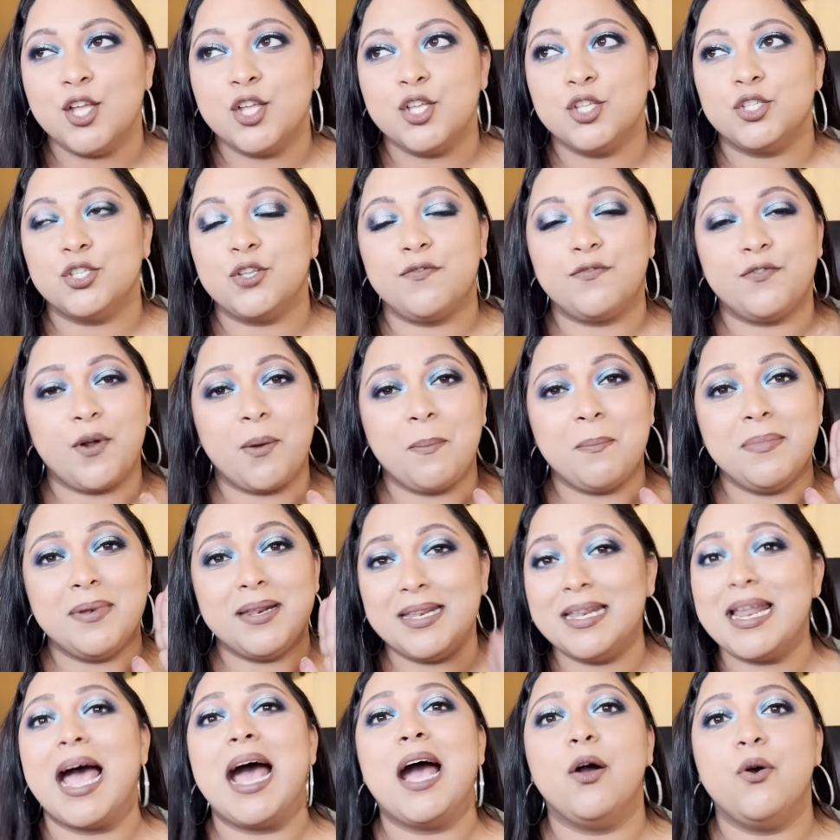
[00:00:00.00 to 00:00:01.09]
So
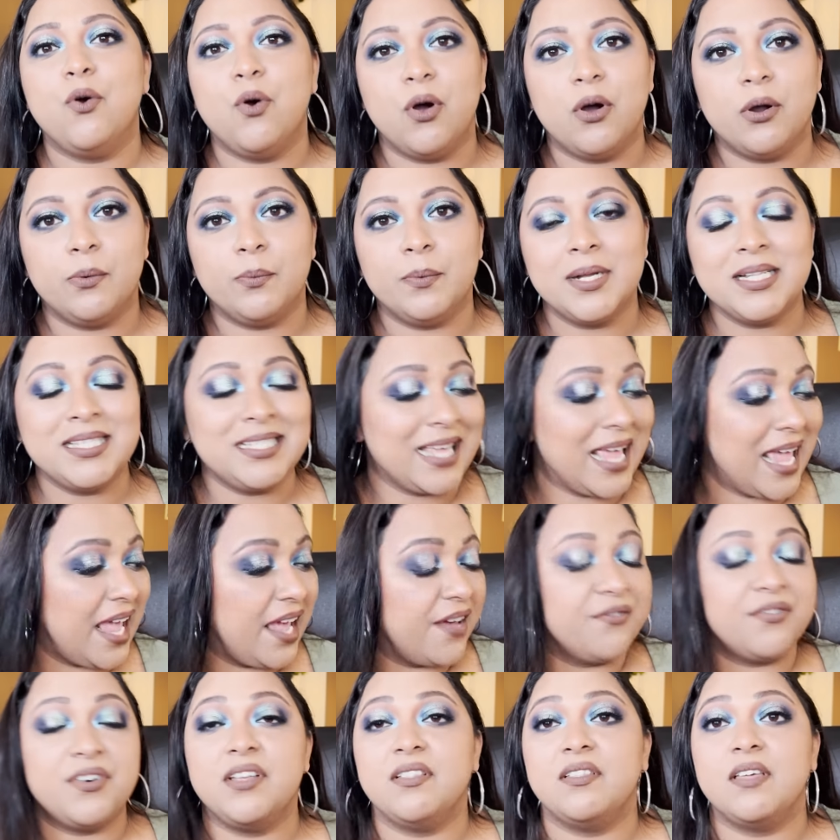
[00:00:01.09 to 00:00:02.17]
from now onwards,
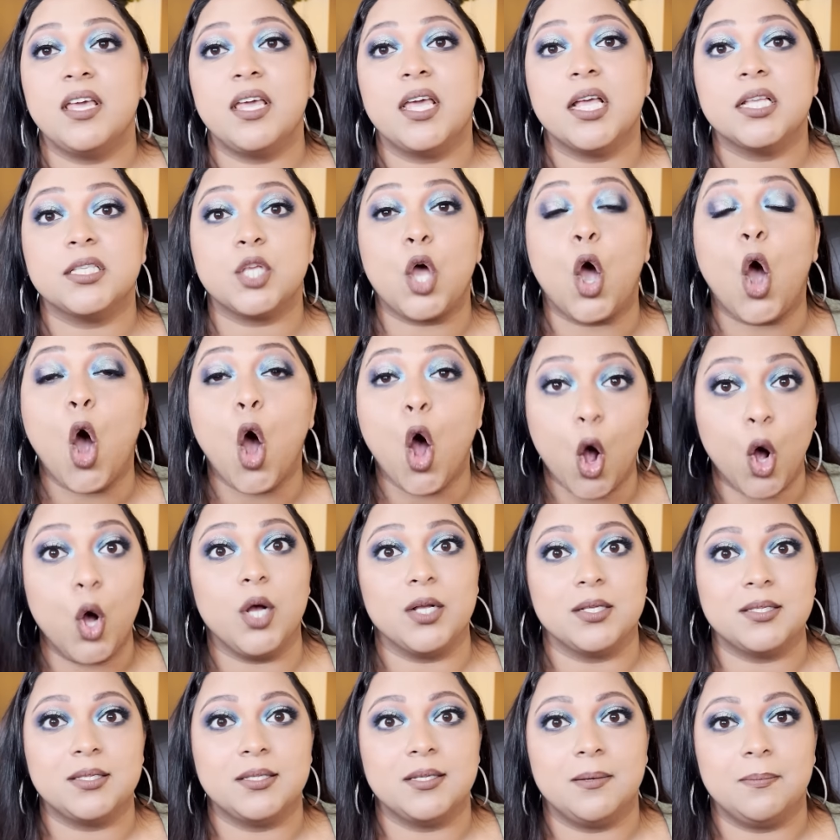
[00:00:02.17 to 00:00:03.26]
everything is
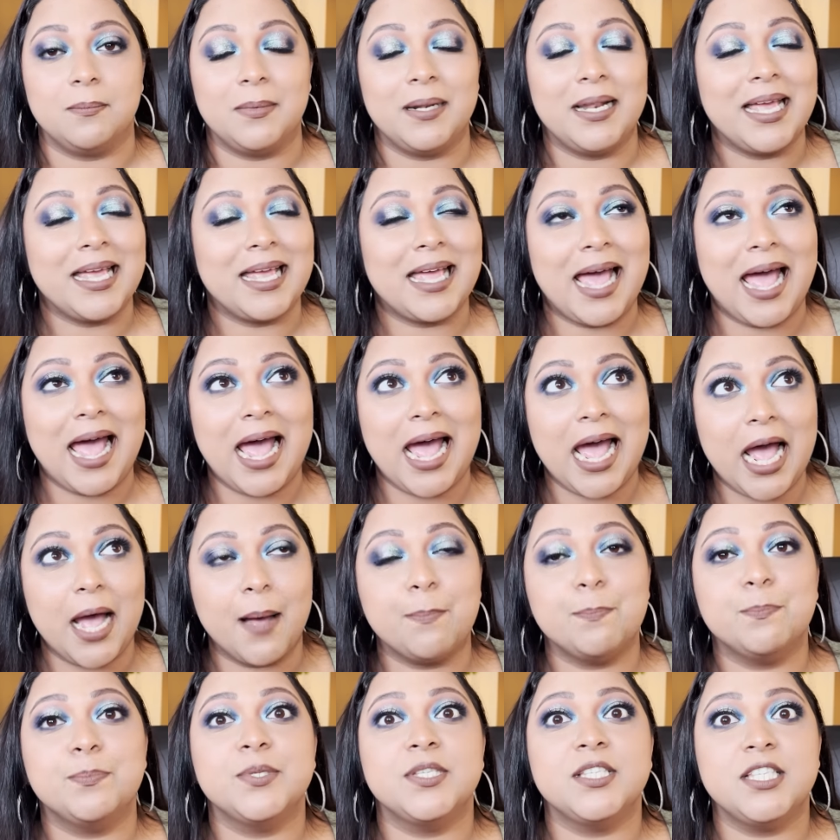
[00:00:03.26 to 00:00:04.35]
awesome. Like,
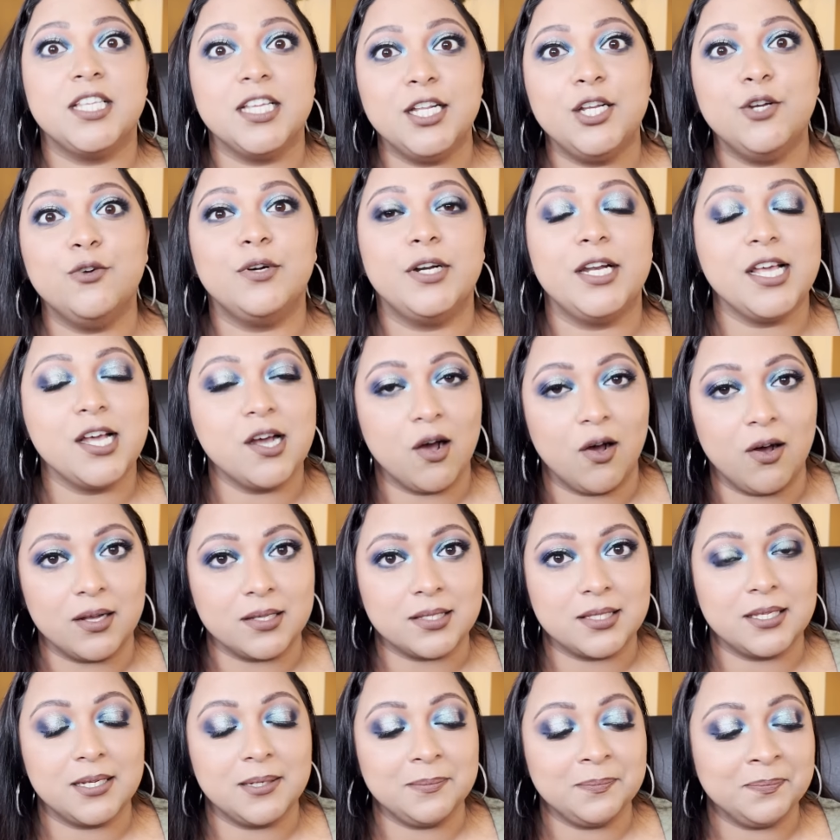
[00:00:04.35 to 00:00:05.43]
absolutely
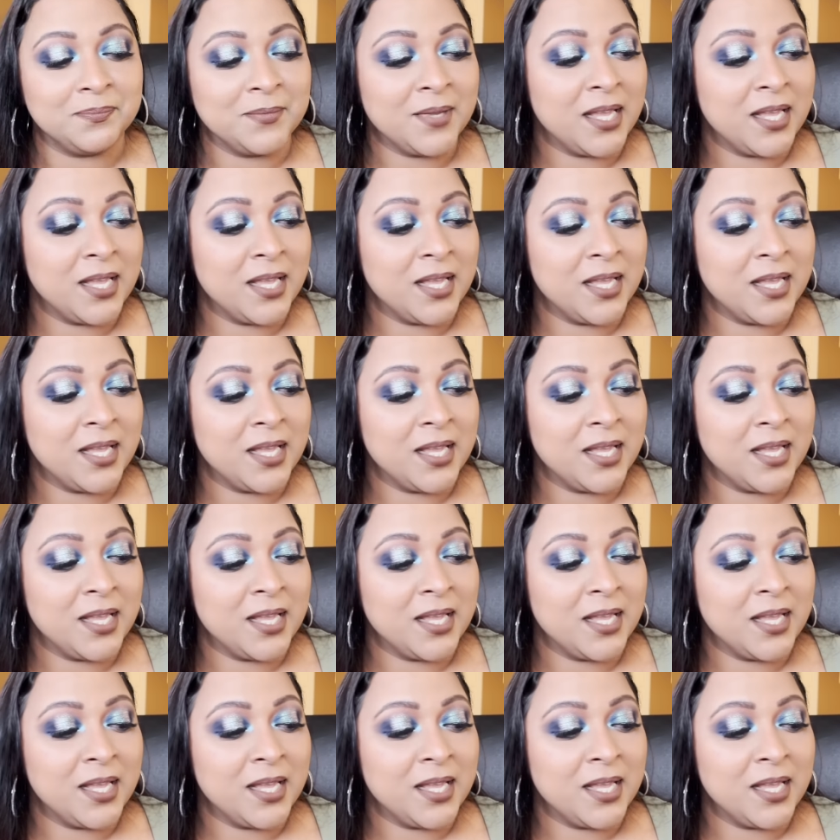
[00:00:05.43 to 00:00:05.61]
awesome.